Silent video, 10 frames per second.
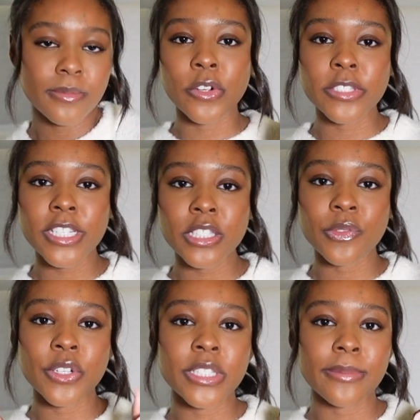First things
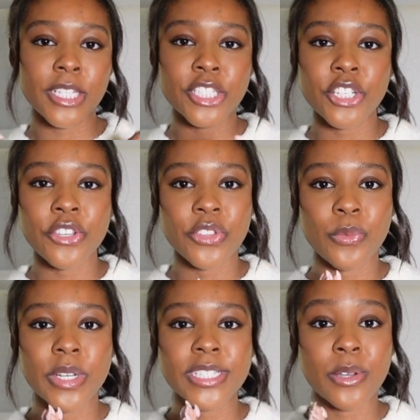first, I'm gonna show you the
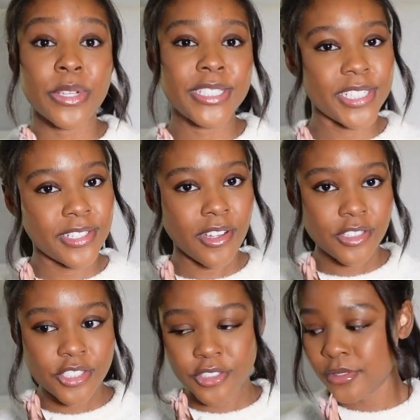ones that we did
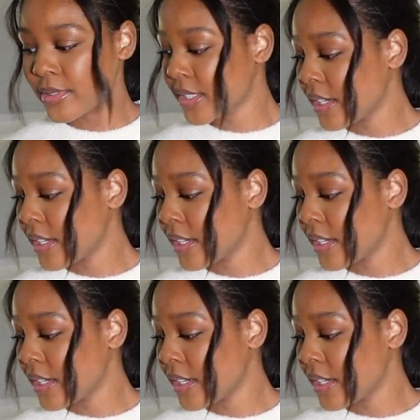not choose.